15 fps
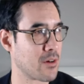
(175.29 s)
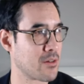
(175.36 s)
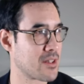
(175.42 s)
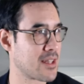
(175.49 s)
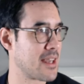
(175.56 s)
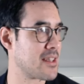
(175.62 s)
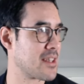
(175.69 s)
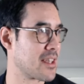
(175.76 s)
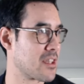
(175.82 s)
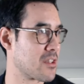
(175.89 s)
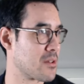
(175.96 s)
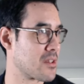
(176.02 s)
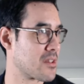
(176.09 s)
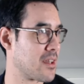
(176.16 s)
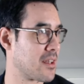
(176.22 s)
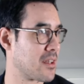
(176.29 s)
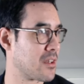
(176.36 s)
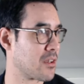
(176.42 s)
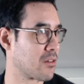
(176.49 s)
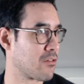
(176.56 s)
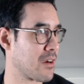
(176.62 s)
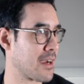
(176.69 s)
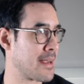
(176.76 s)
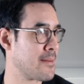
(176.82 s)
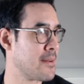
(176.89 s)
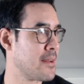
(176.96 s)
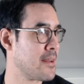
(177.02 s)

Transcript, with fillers: rotating to a certain degree.